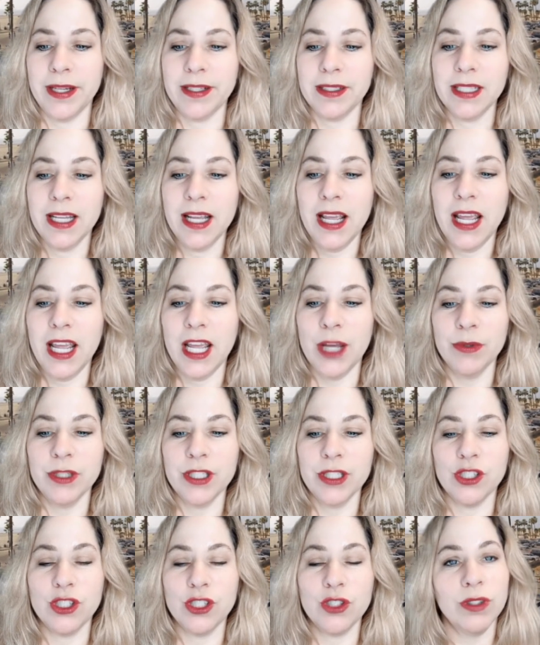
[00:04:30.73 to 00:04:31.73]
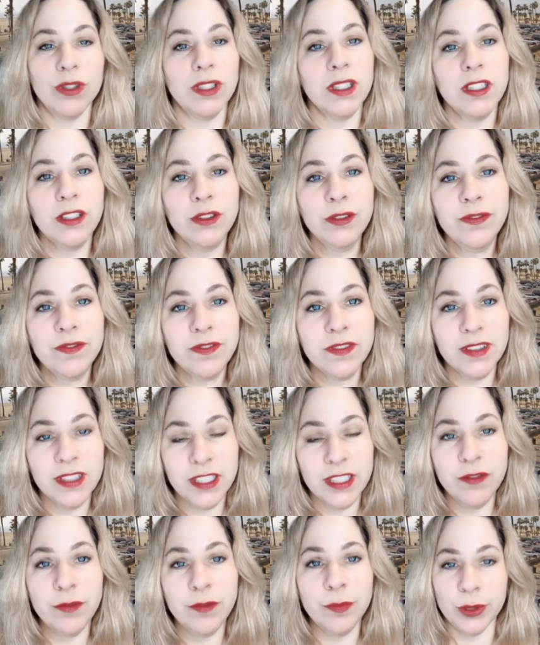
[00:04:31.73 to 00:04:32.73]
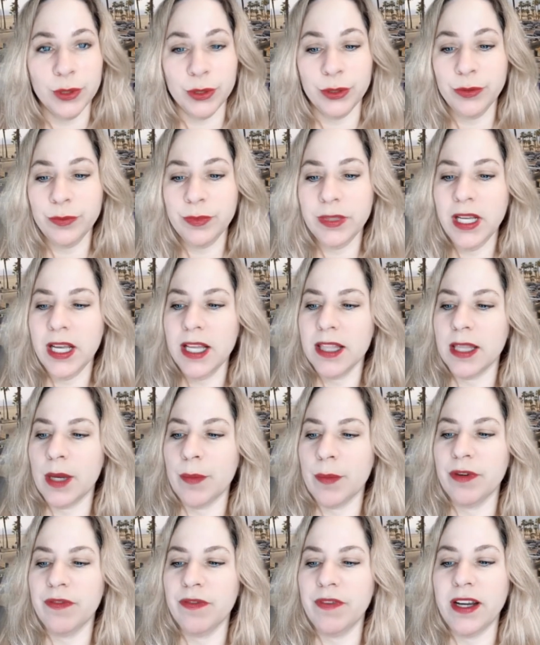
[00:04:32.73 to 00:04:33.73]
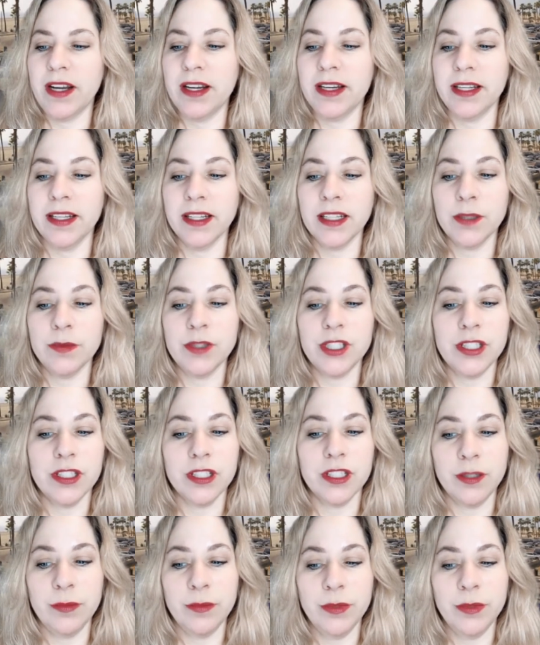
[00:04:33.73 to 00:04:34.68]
It was a short lived boom that provided income to the community,